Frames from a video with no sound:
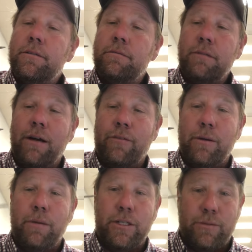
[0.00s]
Not
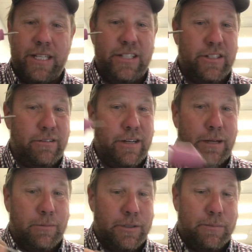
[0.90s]
very much. With these you can run
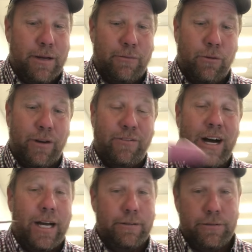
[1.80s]
upwards about
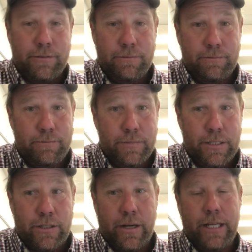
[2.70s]
45.
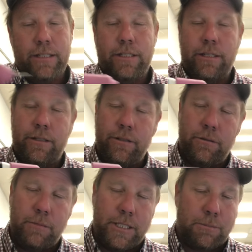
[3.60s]
You start getting
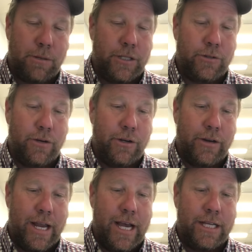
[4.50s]
too much pressure on
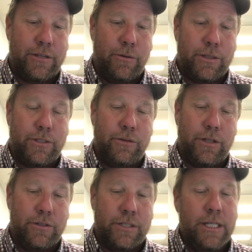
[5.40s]
your gas and your weld's too
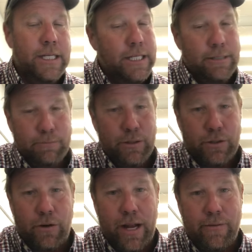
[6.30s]
close, you
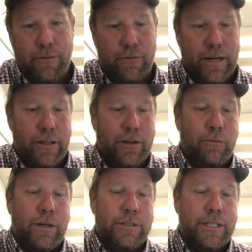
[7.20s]
start having funny looking welds